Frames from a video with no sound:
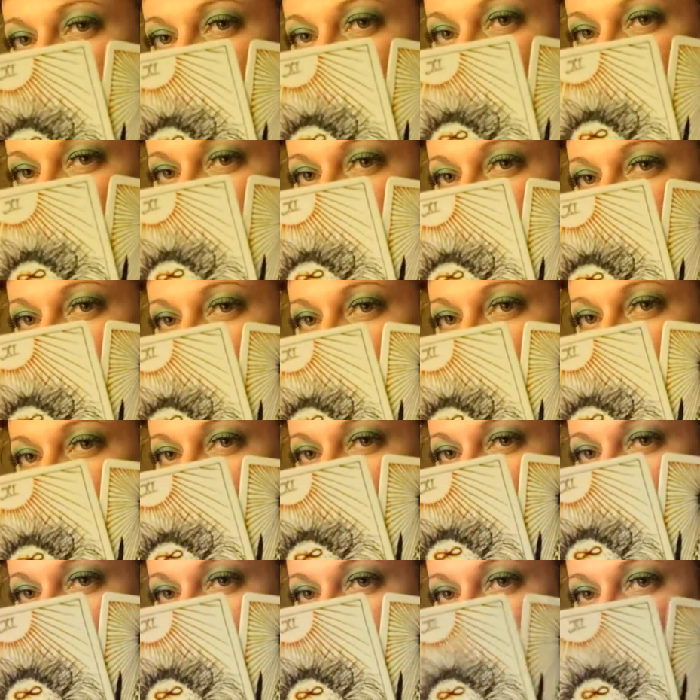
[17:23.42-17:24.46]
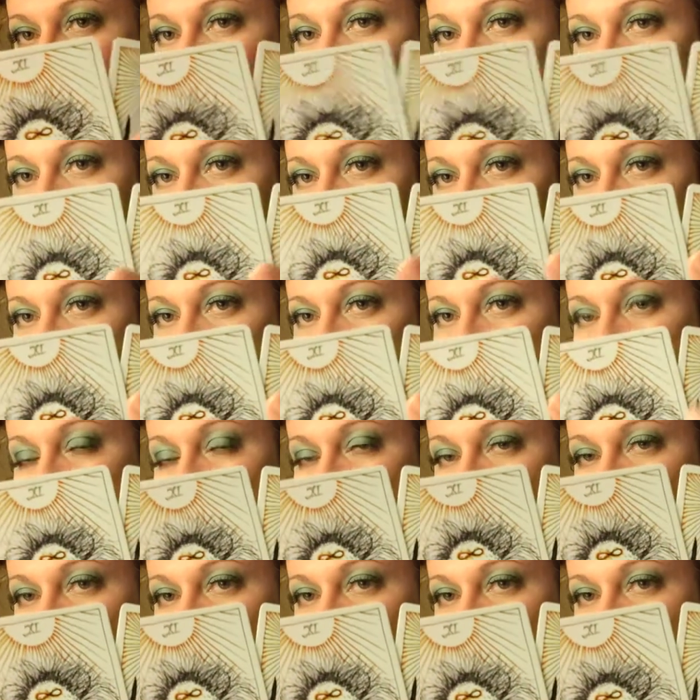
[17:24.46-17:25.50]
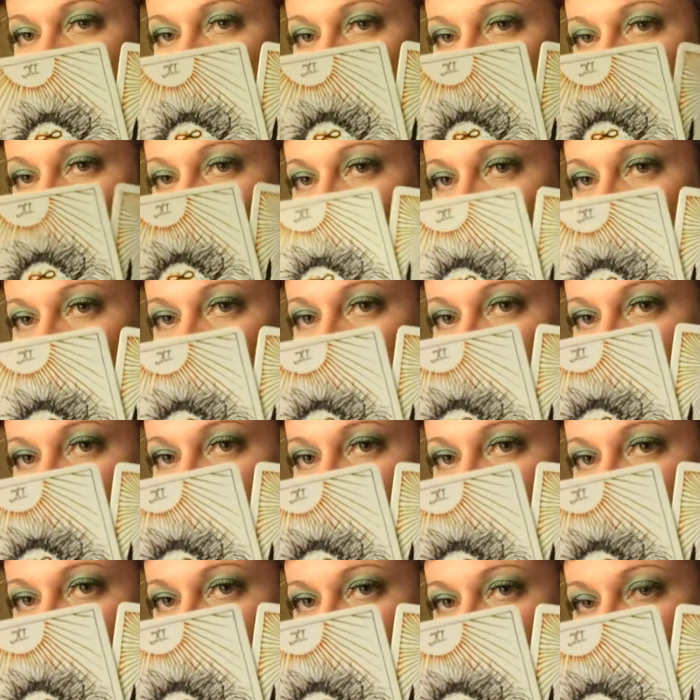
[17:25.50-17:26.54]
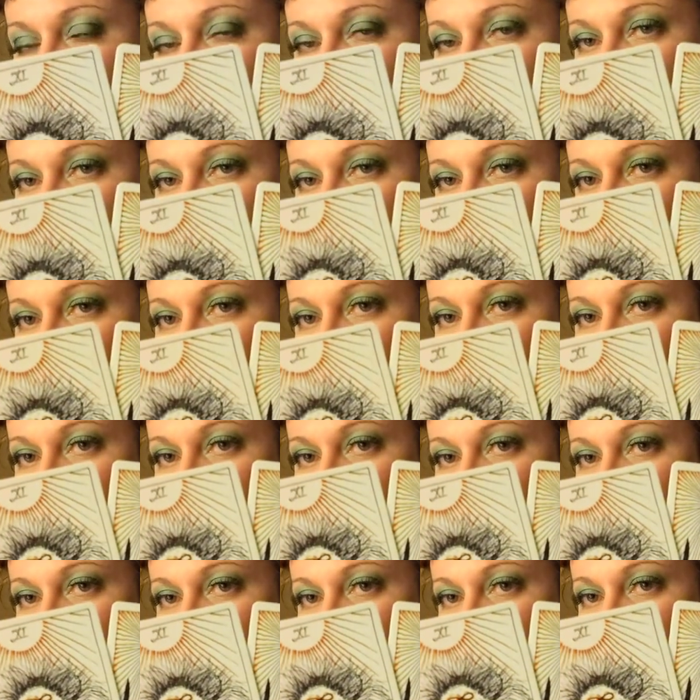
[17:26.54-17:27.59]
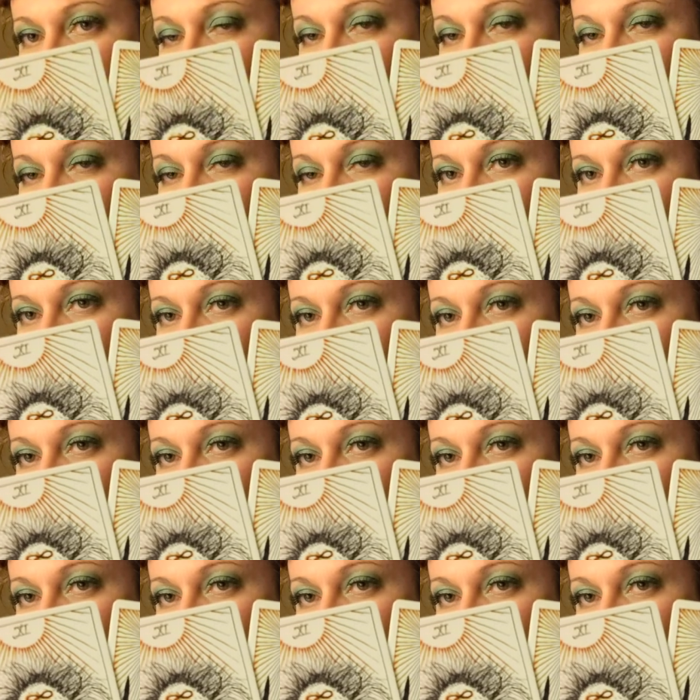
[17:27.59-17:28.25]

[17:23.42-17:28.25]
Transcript: sun is shining down on both of these as well.